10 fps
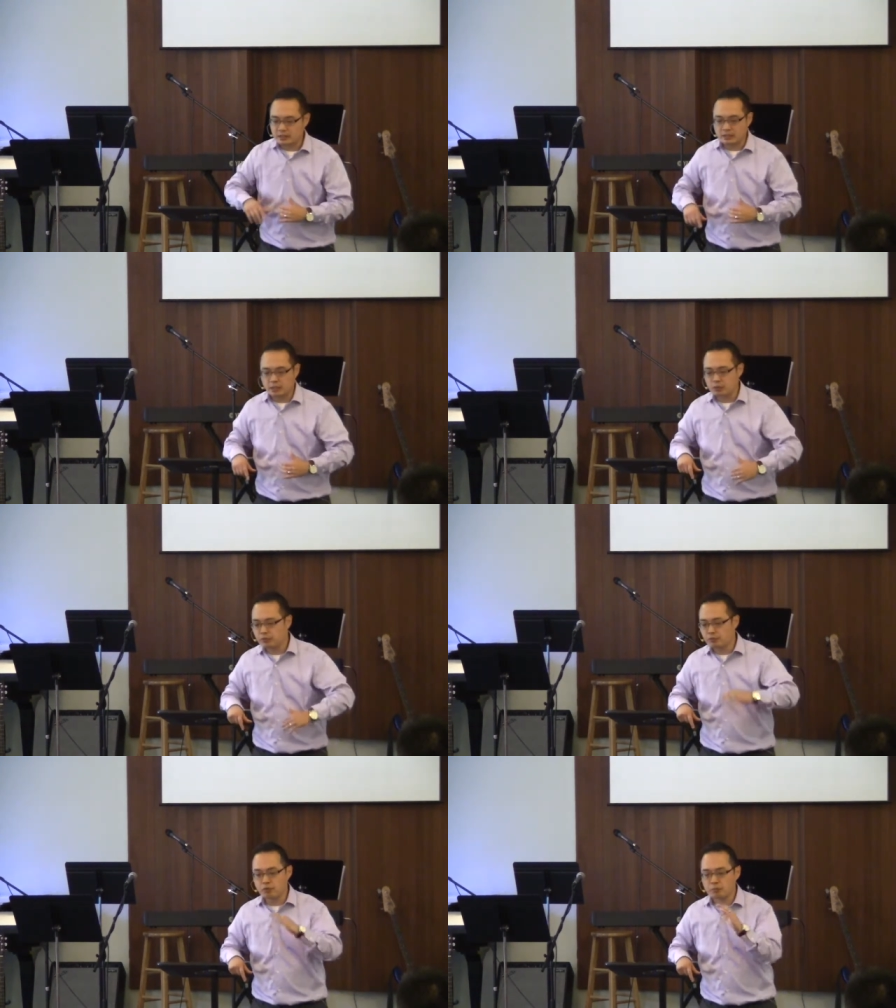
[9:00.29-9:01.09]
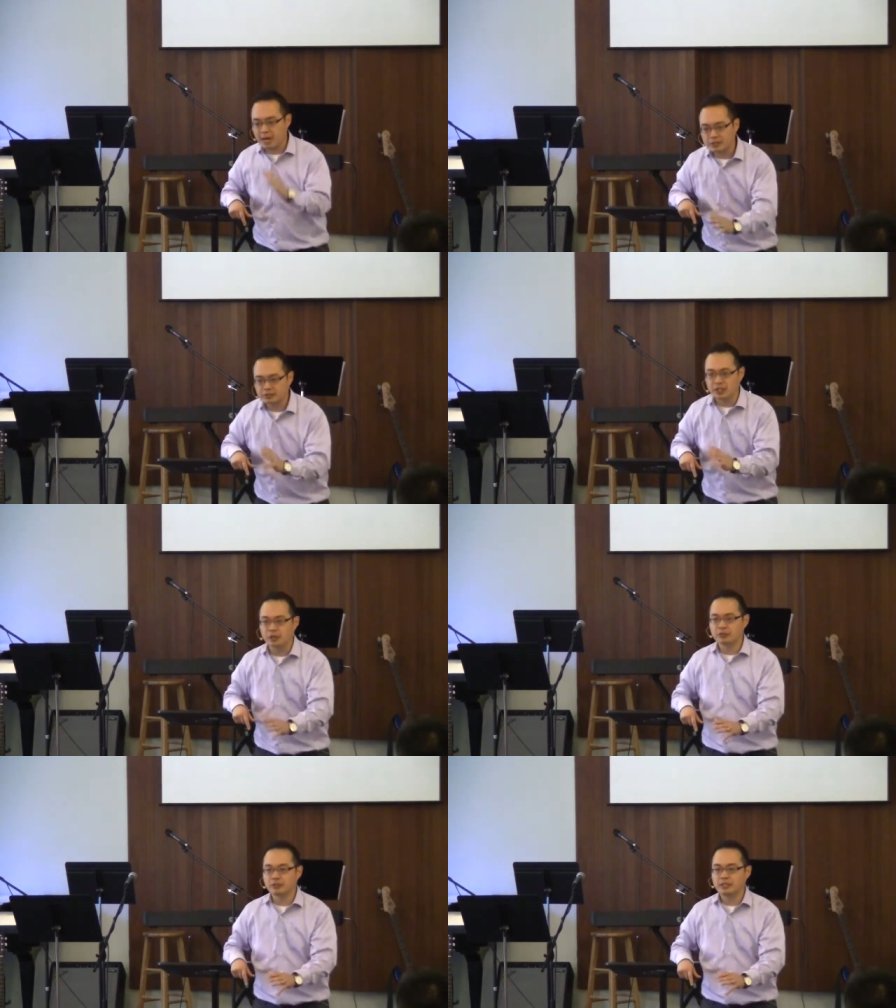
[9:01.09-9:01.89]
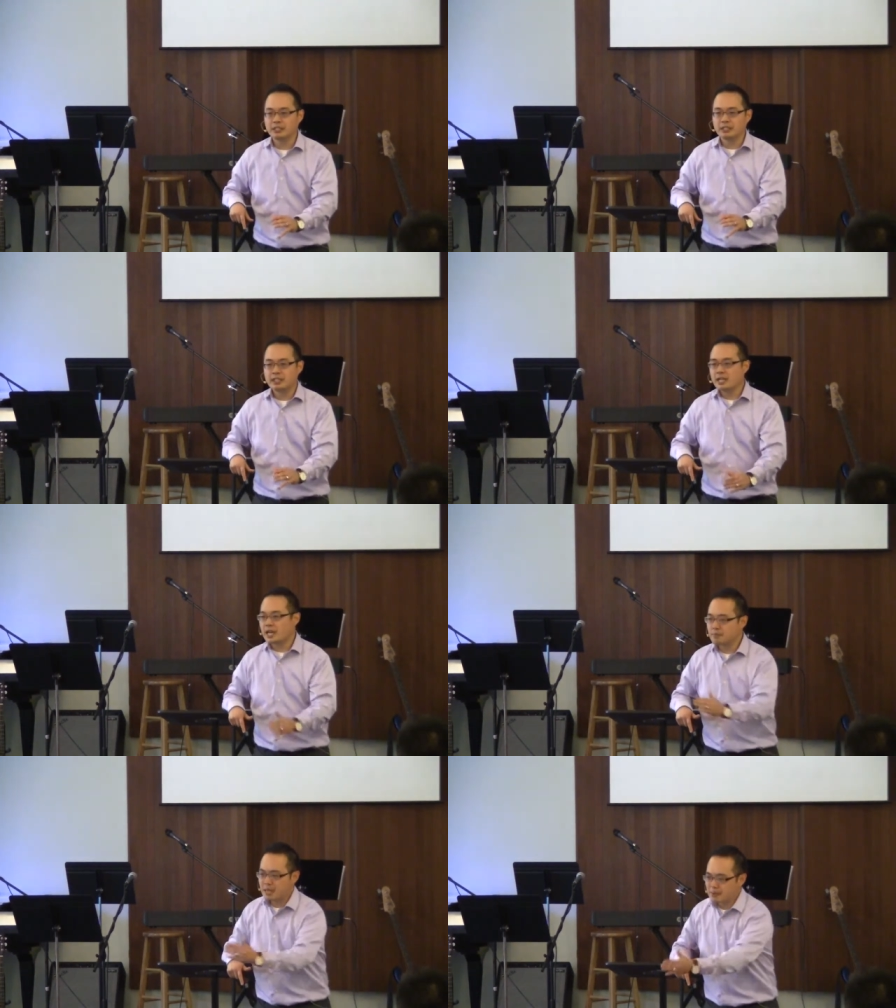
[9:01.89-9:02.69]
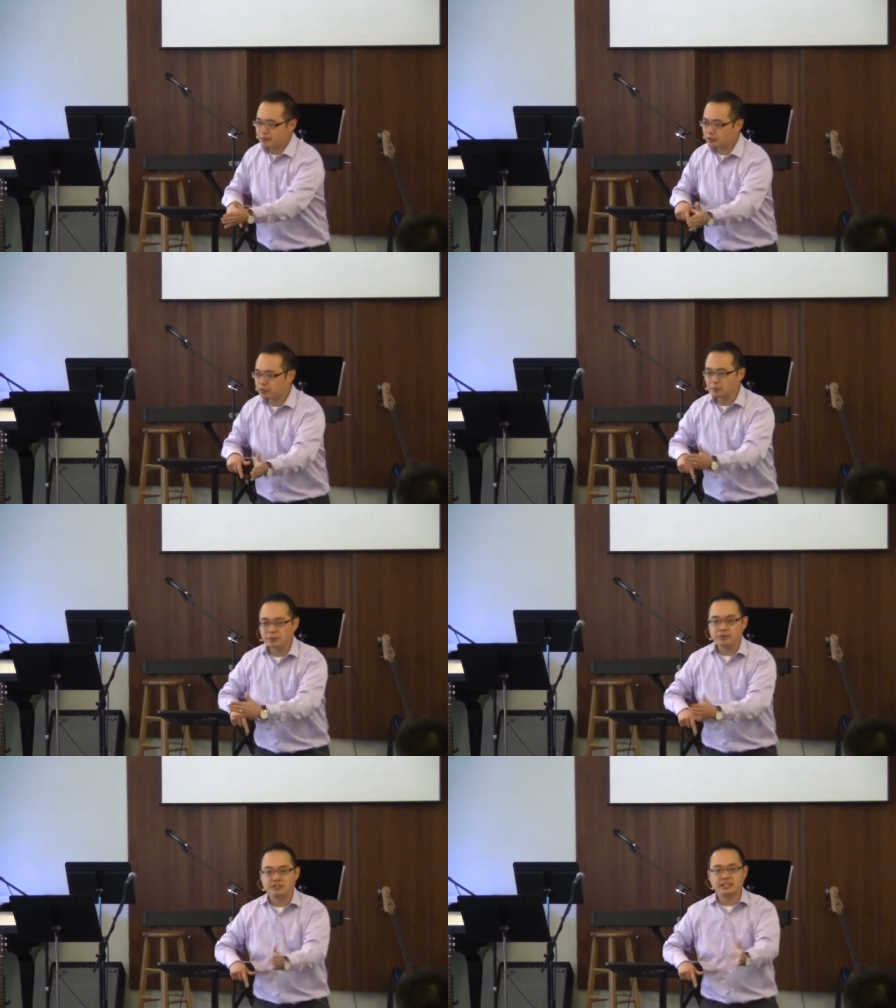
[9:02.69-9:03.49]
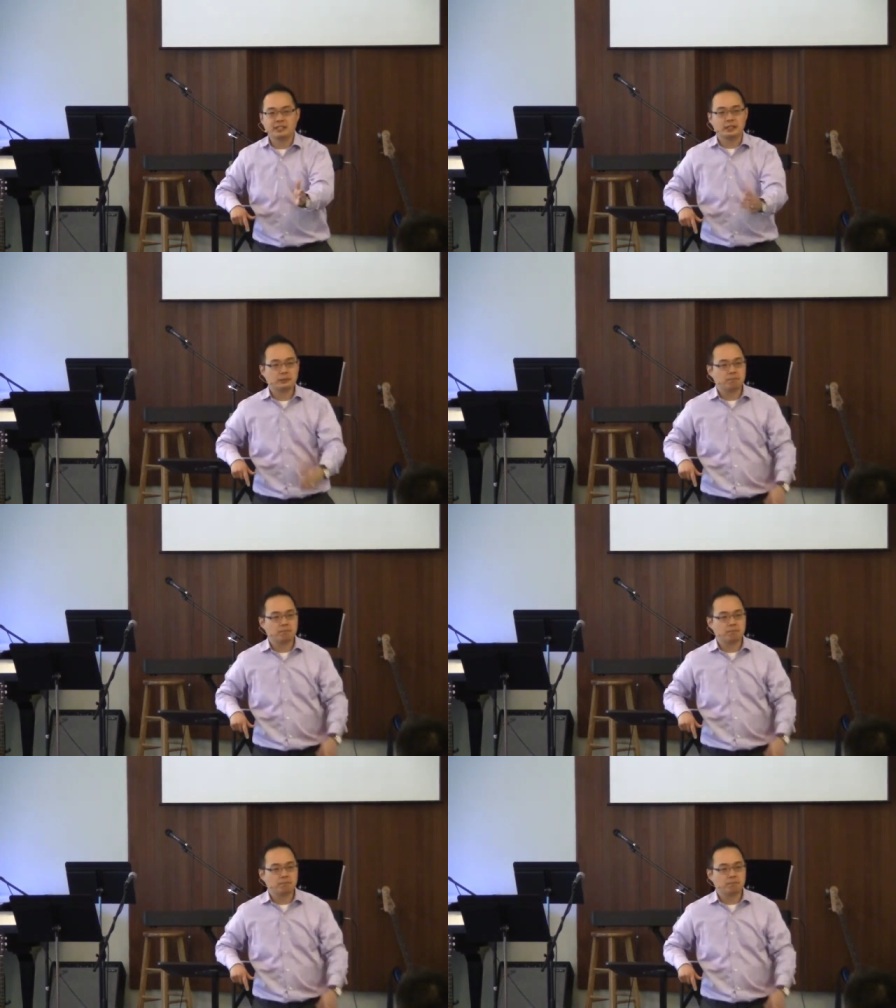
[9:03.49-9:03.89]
you know, for myself, and maybe for some of us here,